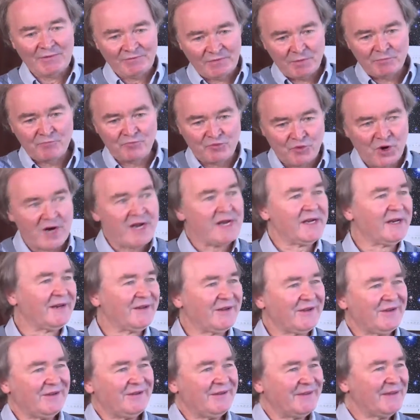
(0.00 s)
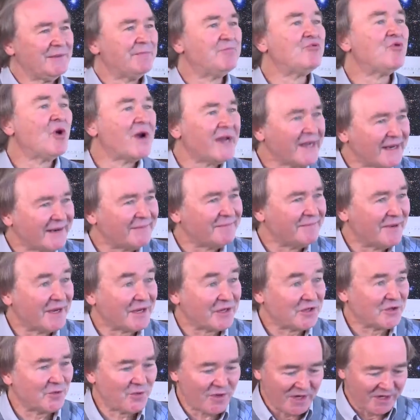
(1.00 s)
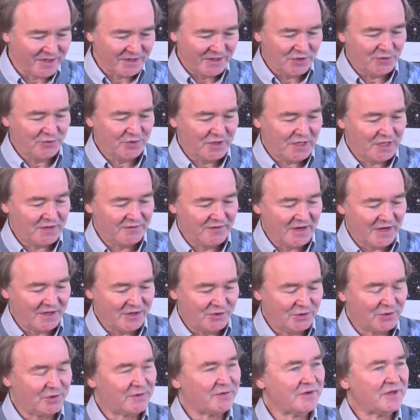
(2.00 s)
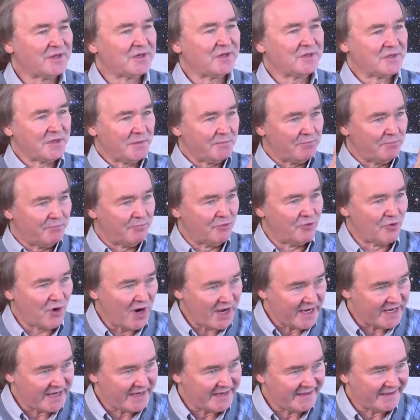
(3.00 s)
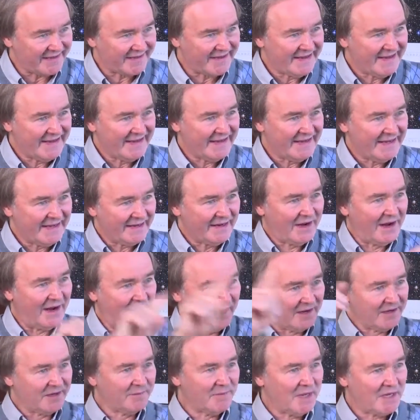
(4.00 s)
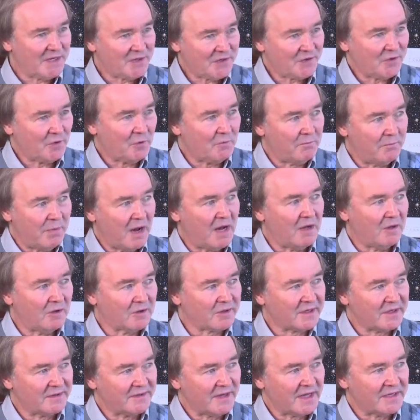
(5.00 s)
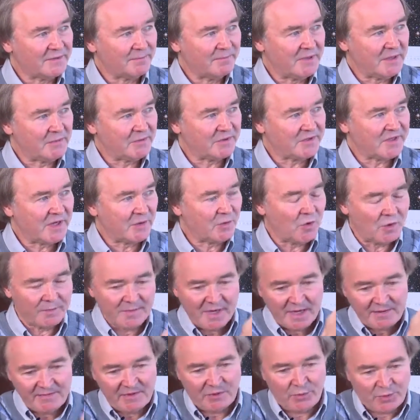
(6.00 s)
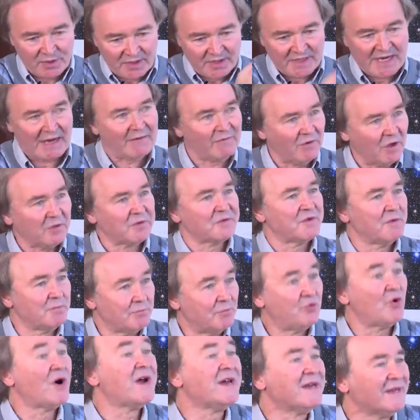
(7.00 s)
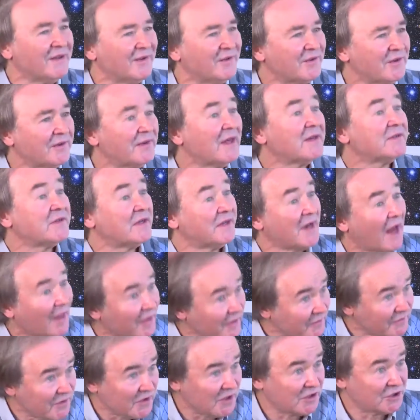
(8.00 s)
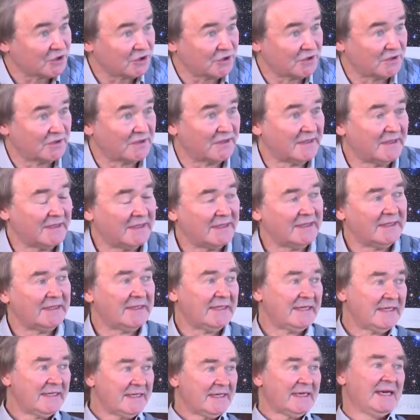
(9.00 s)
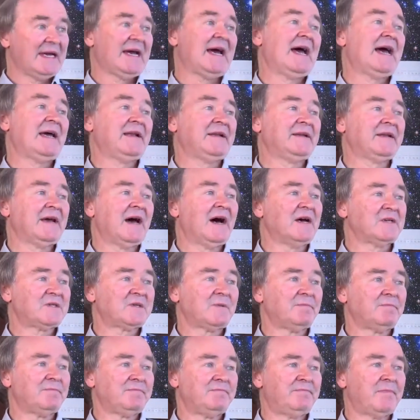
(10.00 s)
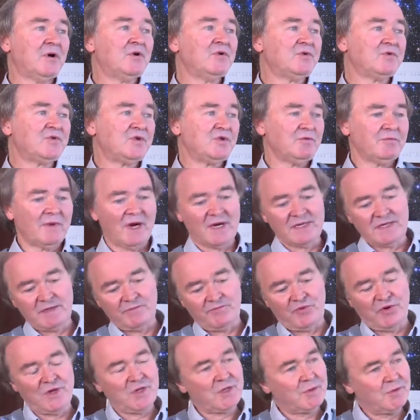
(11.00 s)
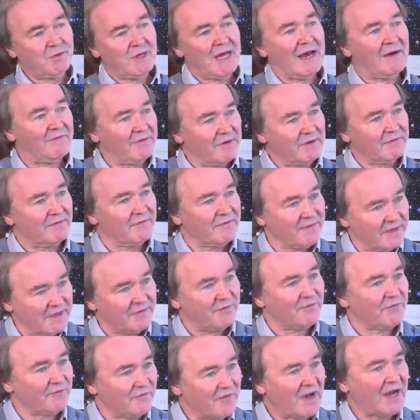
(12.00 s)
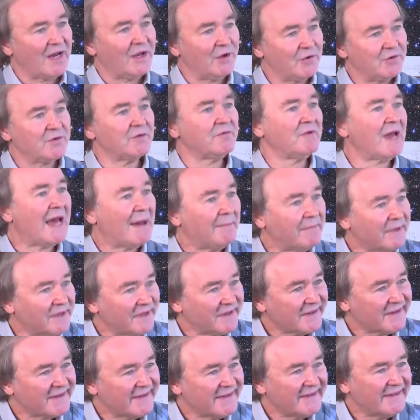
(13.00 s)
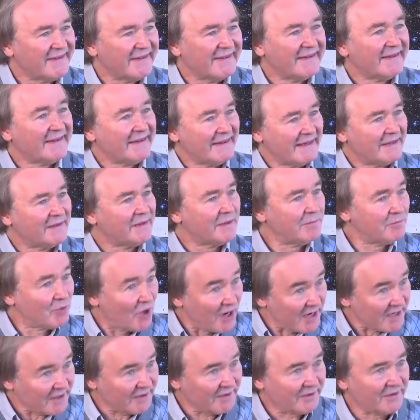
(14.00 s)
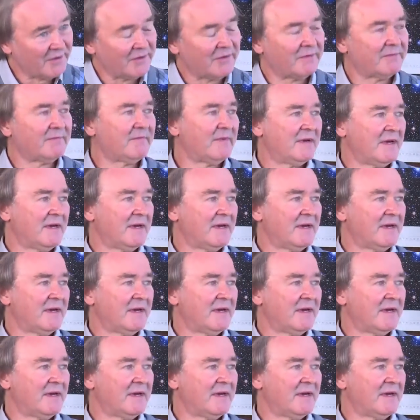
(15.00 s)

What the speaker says: brain picture, where you think of our universe as a brain in a higher dimensional bulk, and then people say, well, maybe we can have lots of brains, and there's another version. And I suppose you might in principle have different values of lambda in the brains.